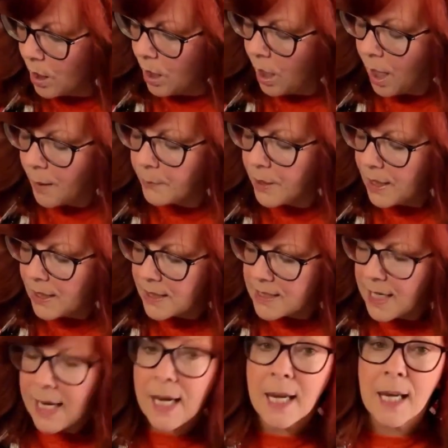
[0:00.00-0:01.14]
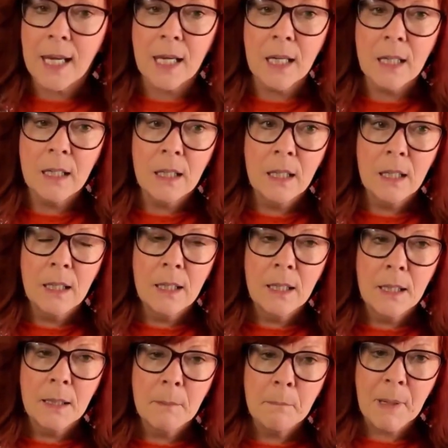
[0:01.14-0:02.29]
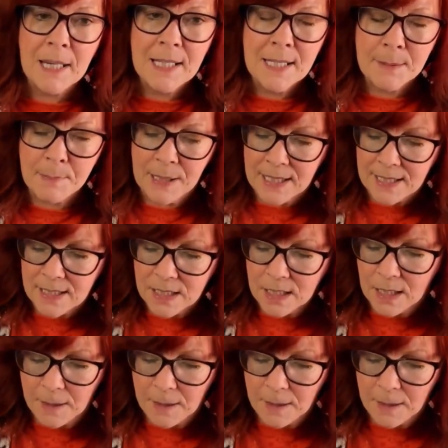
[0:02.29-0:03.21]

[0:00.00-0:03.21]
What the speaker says: I'm gonna take my sponge,